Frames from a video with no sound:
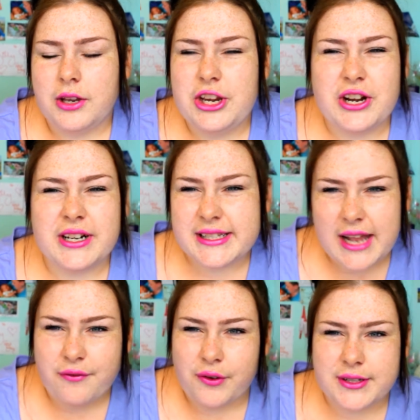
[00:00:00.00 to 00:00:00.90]

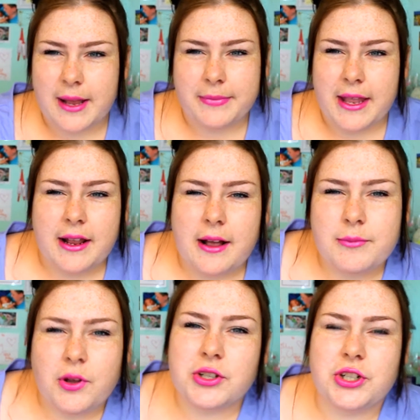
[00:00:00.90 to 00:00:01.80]
UNICEF or something,
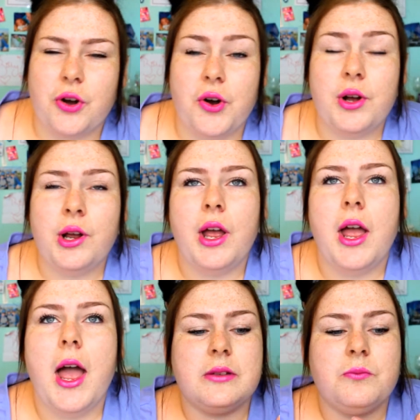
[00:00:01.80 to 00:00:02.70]
I'm not sure.
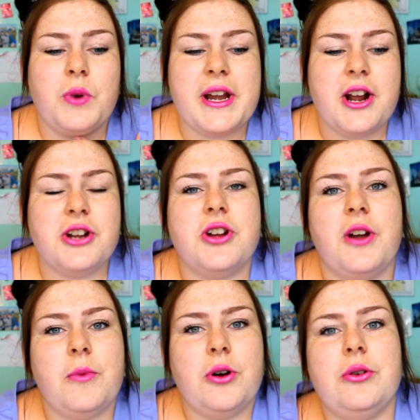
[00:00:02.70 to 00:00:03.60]
We don't
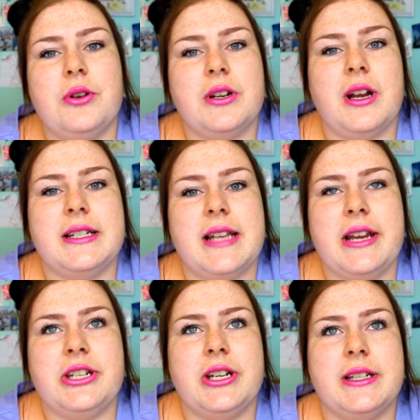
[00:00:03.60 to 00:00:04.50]
know what
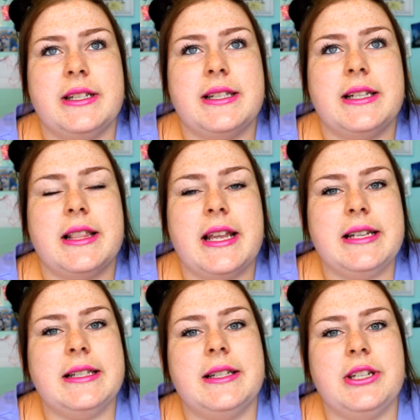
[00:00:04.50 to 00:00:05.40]
organisations
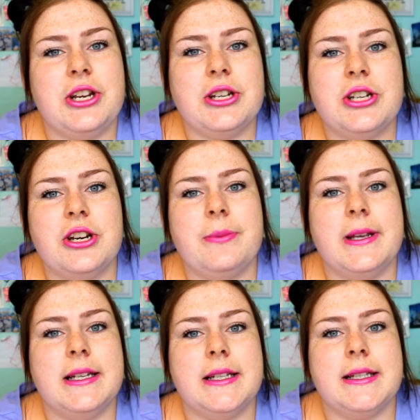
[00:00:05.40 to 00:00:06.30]
these
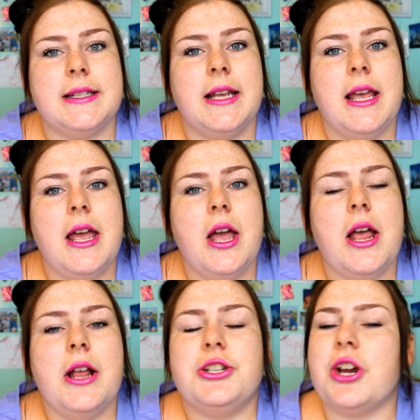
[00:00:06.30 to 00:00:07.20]
YouTubers
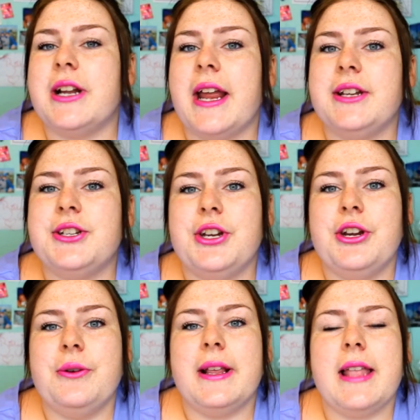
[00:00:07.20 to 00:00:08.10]
donate
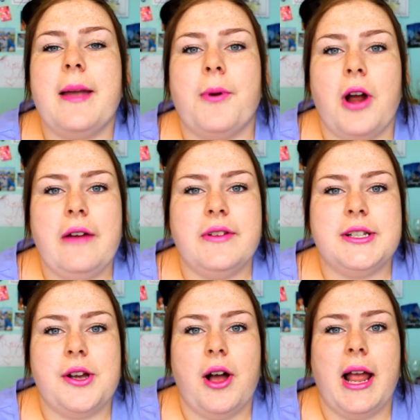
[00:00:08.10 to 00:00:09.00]
to in their private
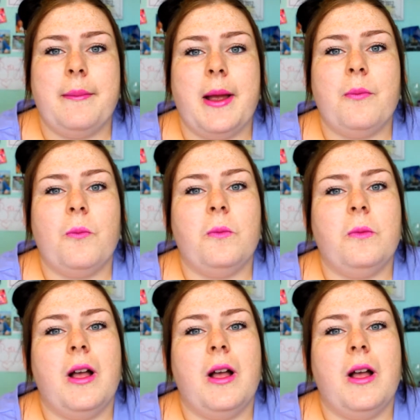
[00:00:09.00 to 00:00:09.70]
time, and